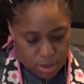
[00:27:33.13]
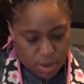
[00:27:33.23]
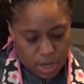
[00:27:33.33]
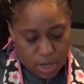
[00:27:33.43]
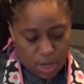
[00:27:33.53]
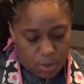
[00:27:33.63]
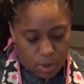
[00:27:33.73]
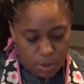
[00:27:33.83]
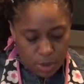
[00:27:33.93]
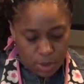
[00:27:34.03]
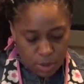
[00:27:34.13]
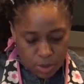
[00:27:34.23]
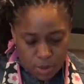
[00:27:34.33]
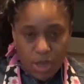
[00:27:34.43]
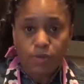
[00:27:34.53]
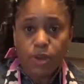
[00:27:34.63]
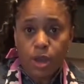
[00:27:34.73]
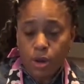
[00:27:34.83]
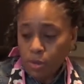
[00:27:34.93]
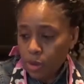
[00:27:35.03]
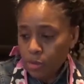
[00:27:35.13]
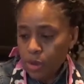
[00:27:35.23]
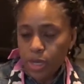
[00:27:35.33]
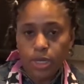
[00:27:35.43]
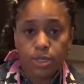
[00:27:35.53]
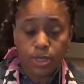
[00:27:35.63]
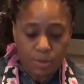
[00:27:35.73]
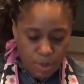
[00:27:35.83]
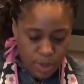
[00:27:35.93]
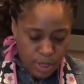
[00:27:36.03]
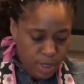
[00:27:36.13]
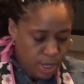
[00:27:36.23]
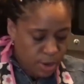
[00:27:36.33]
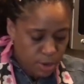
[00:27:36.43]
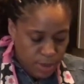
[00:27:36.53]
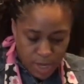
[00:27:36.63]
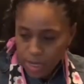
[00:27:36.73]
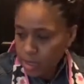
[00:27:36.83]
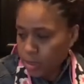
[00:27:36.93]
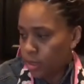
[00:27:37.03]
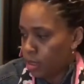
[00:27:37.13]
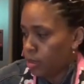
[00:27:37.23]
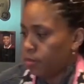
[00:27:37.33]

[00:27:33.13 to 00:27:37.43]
Okay, now what I'm going to do though, the avocado I'm going to put in a separate container because